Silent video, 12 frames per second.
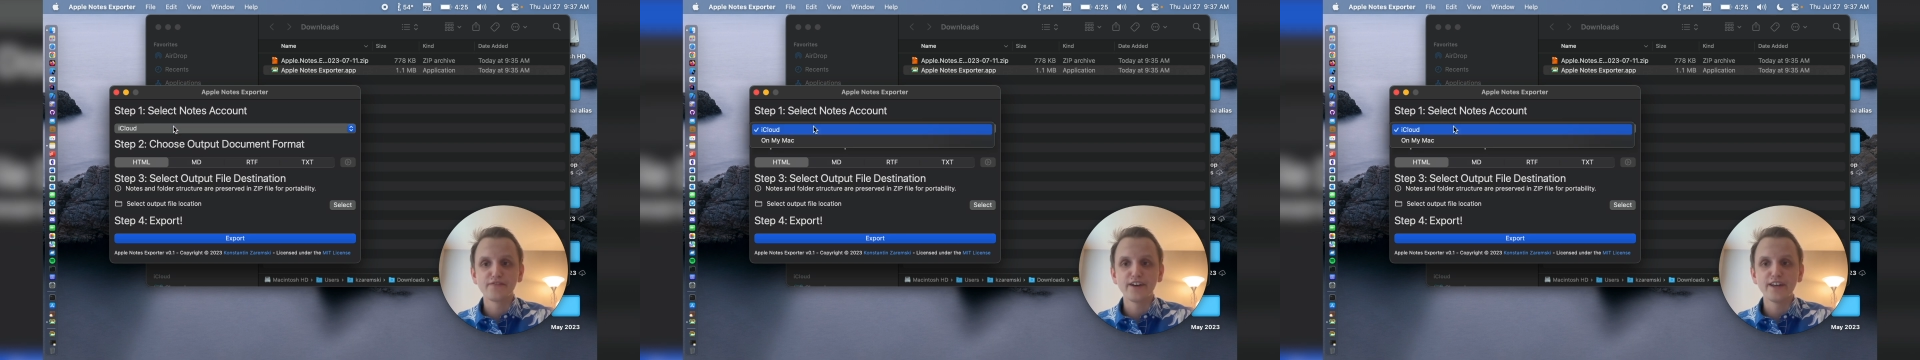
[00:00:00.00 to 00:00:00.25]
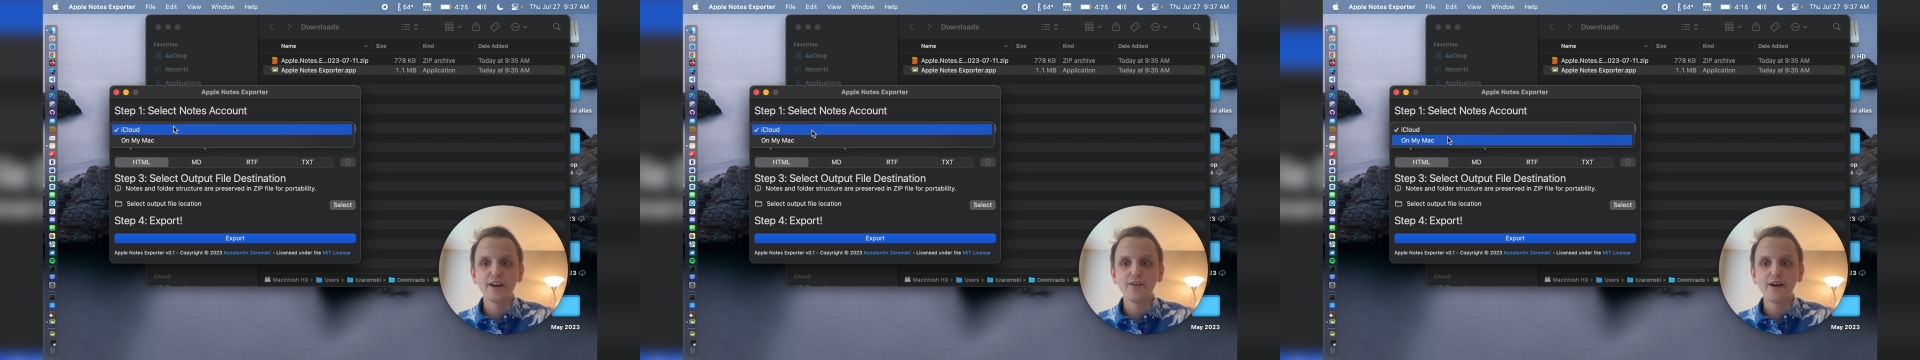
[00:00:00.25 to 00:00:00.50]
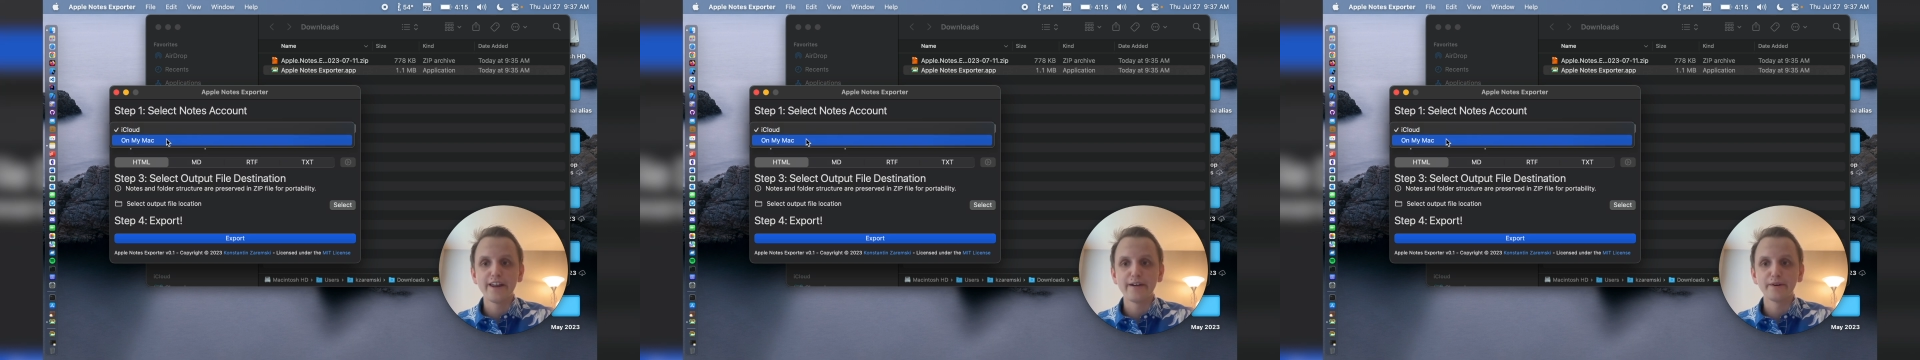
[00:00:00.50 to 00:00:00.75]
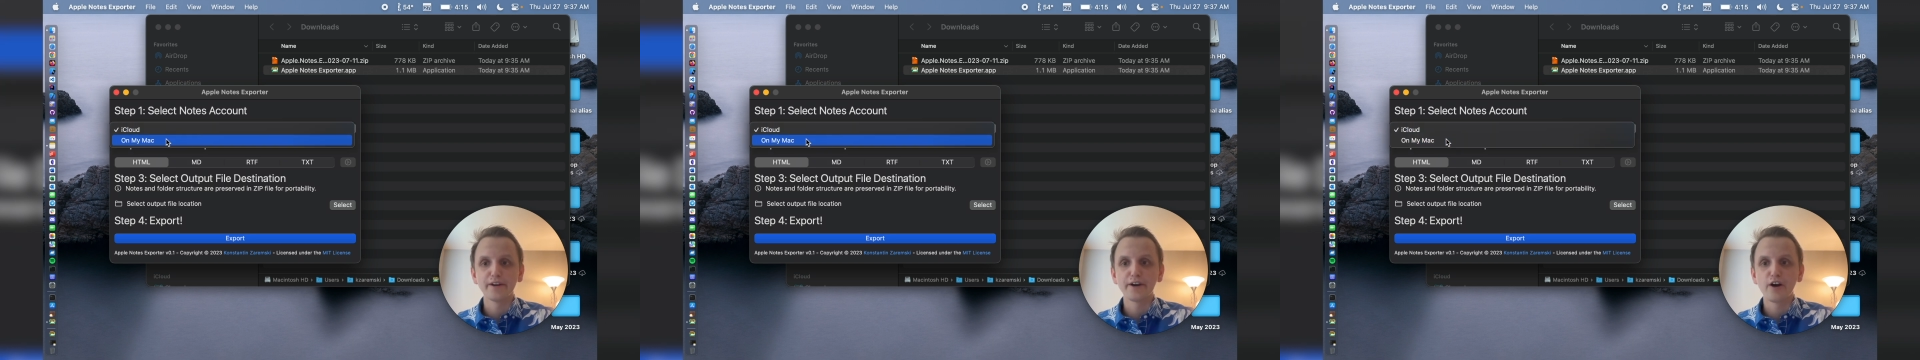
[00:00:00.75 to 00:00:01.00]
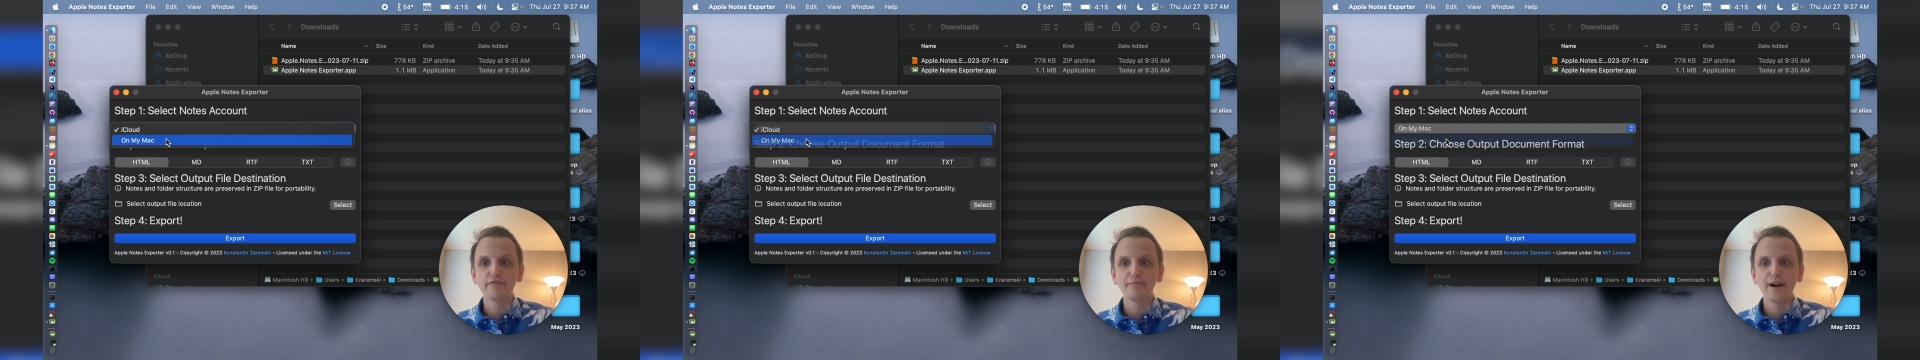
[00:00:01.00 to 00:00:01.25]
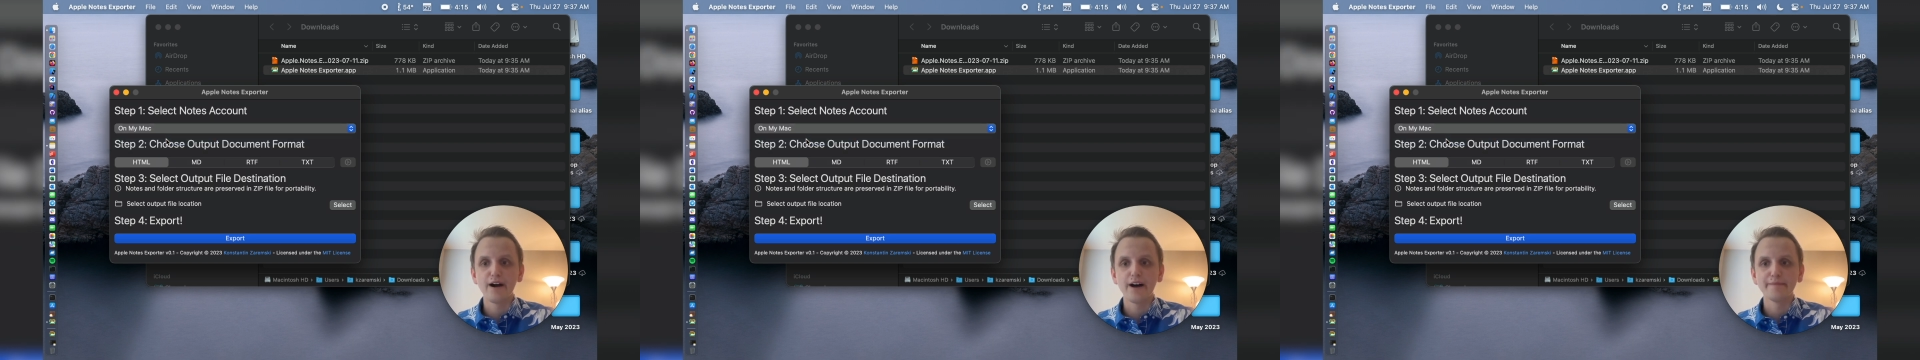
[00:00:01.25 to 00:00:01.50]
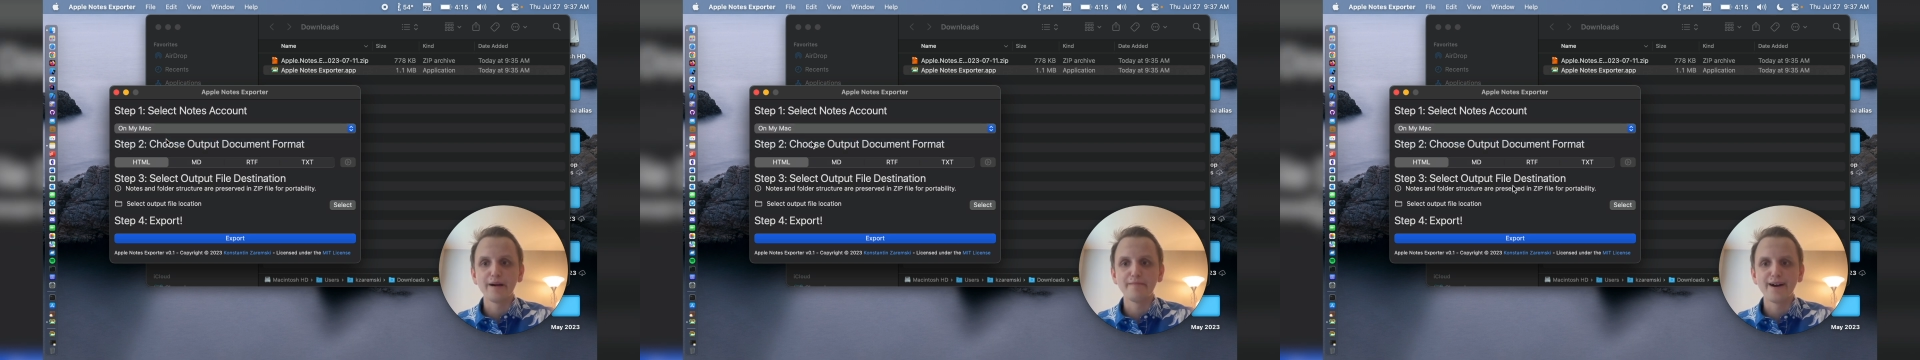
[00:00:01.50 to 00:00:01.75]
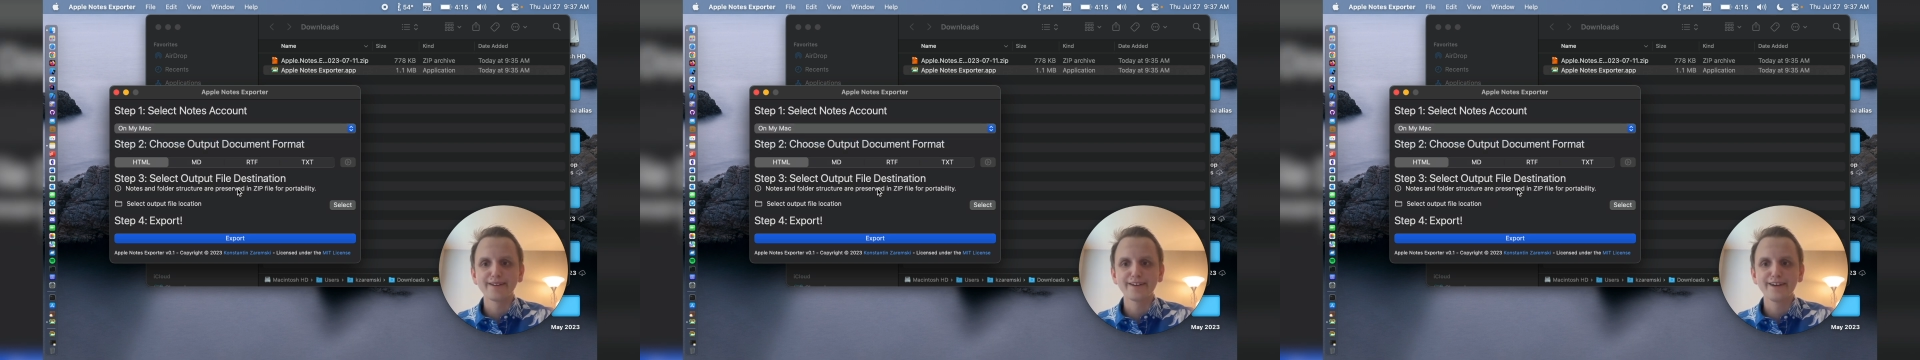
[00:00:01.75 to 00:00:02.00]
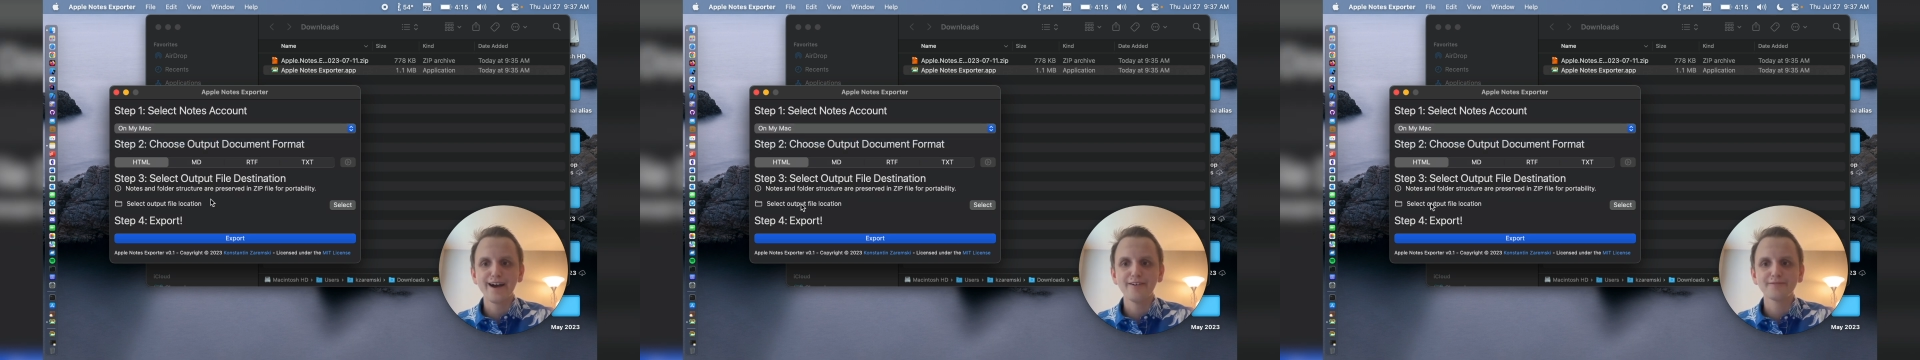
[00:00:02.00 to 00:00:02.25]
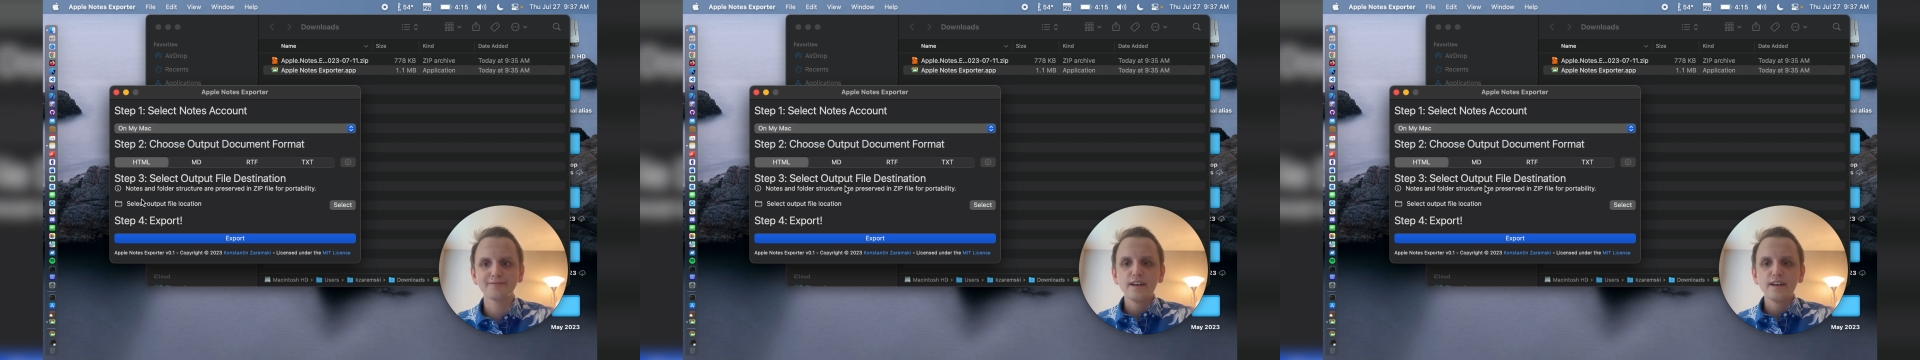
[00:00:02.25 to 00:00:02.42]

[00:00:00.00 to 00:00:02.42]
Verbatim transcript: video and I'm going to go for my on my Mac account.